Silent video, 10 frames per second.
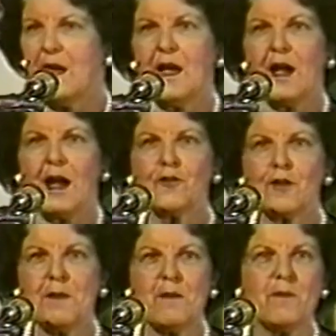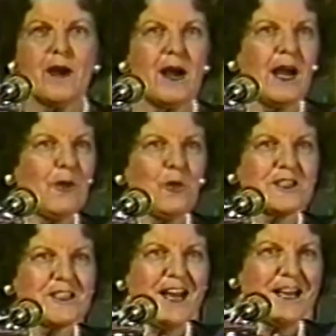And remember, I
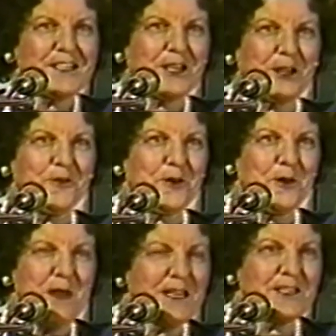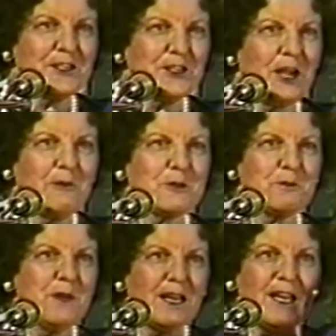wasn't asking for a message. I was
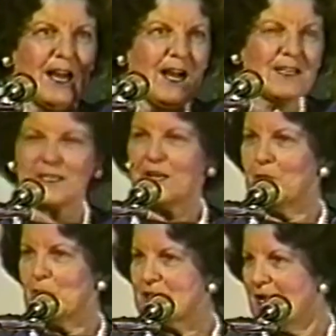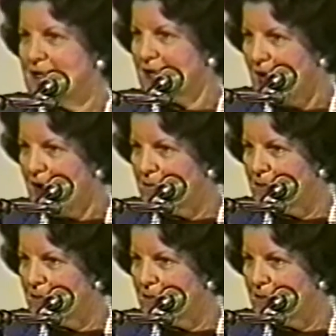merely asking, was I to come?